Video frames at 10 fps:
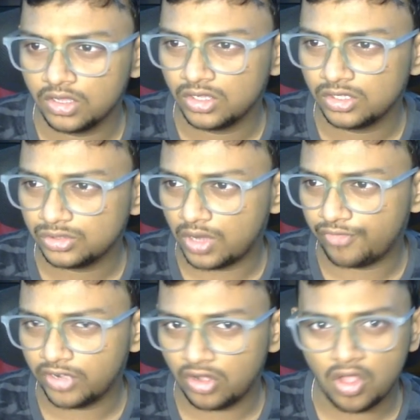So
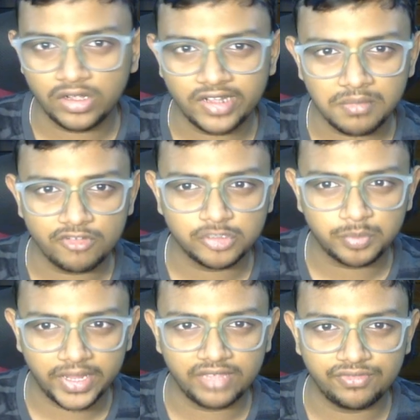after a long time I was
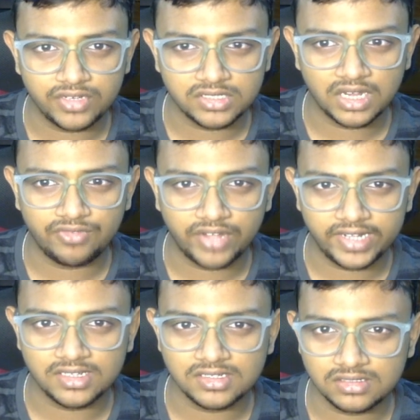playing Freestyle
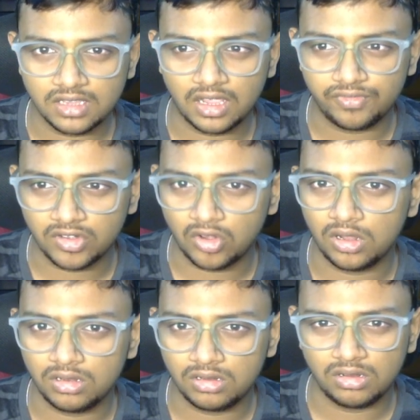Fridays after
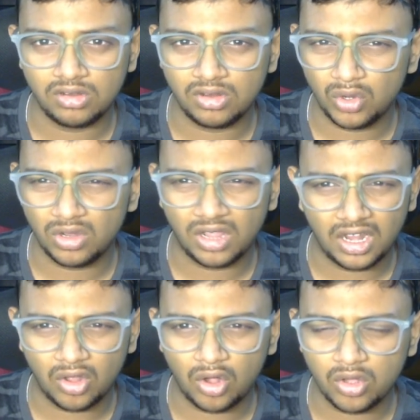all a
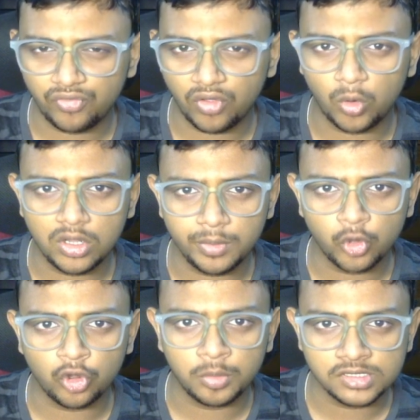lot of OTB
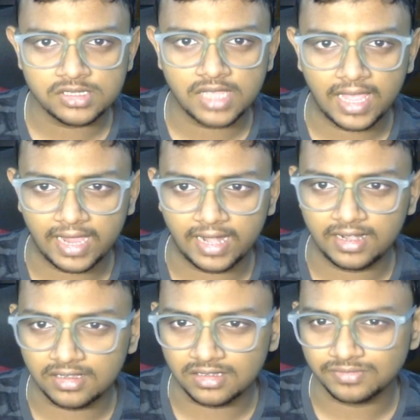tournaments and
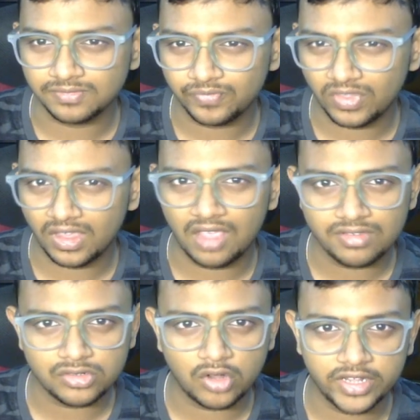I
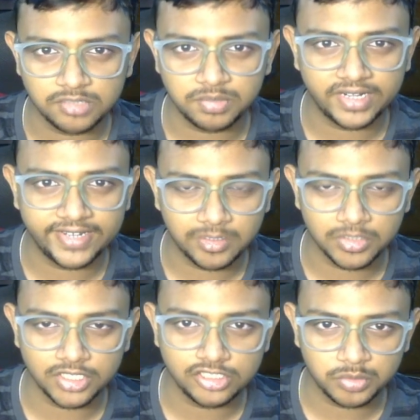was not expecting
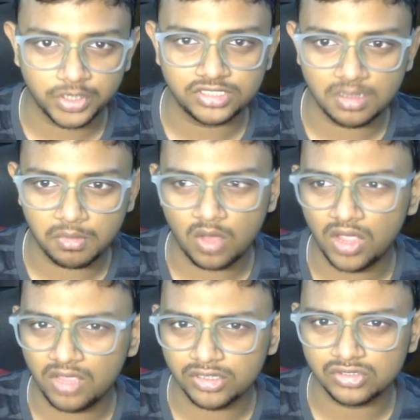much, but somehow I
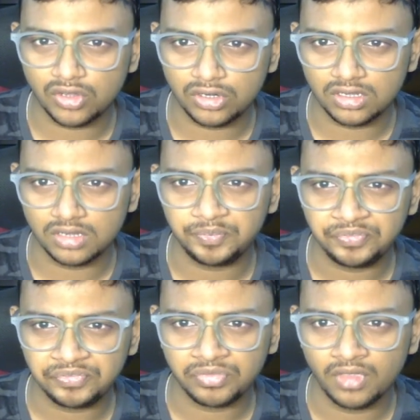was on
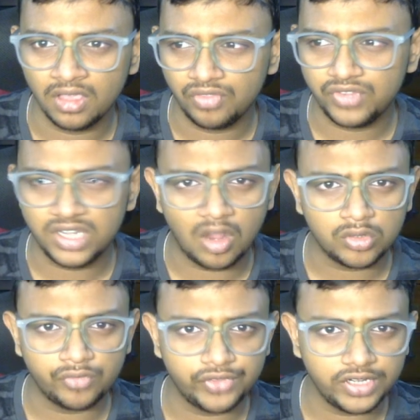3 out
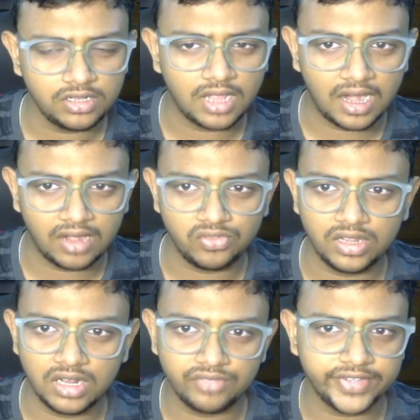of 3 and
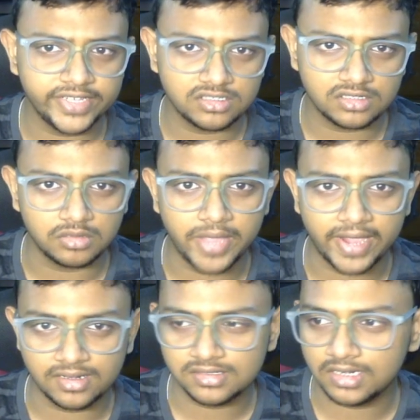then I faced
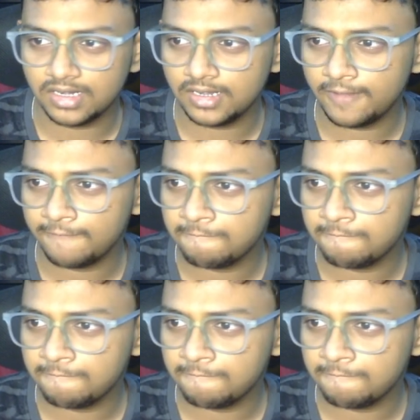Magnus suddenly